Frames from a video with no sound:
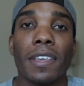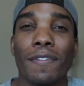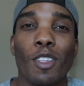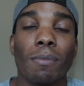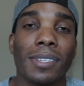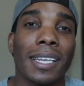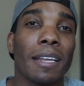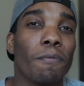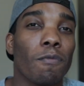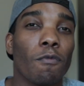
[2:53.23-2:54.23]
Even though I'm
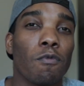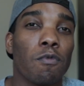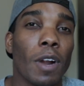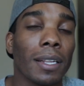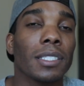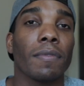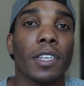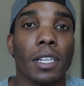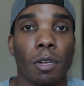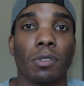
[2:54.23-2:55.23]
sitting relatively
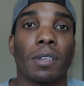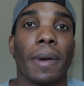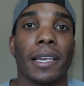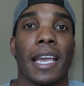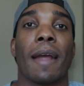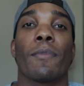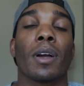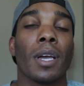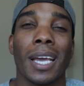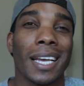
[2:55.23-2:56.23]
close to my
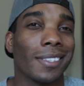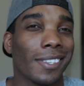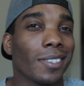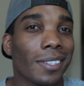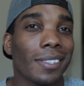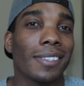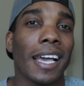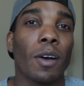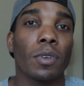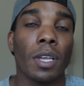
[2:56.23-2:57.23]
camera, it still doesn't
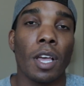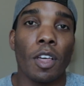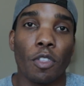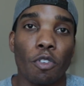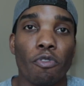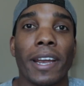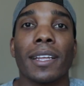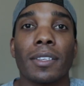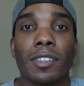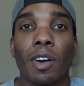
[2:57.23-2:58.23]
sound the greatest.